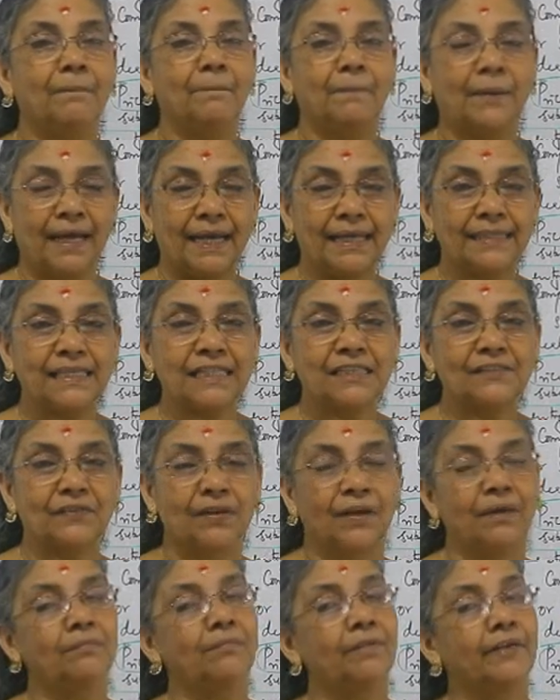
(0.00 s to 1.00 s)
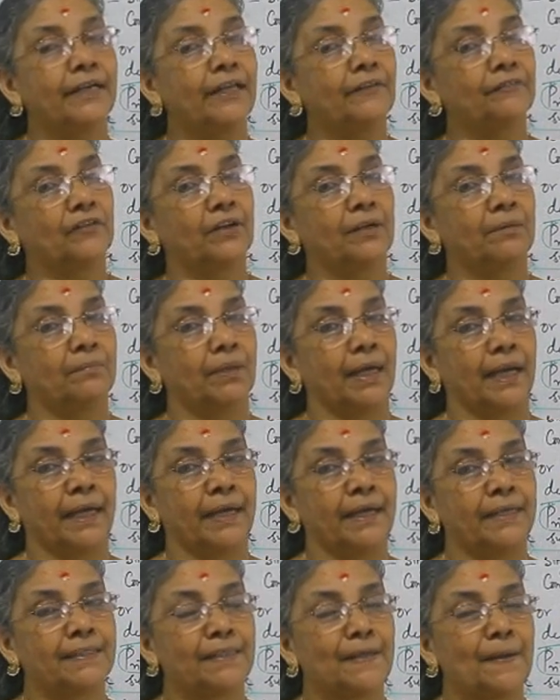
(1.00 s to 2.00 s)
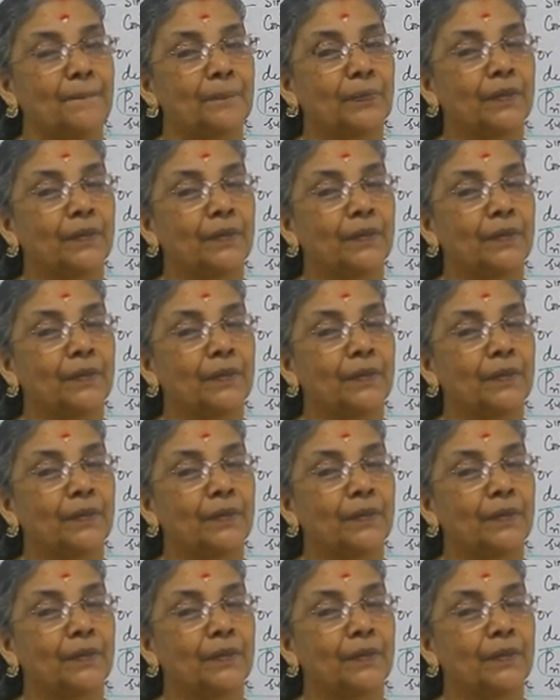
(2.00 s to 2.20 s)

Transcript: prices from different buyers.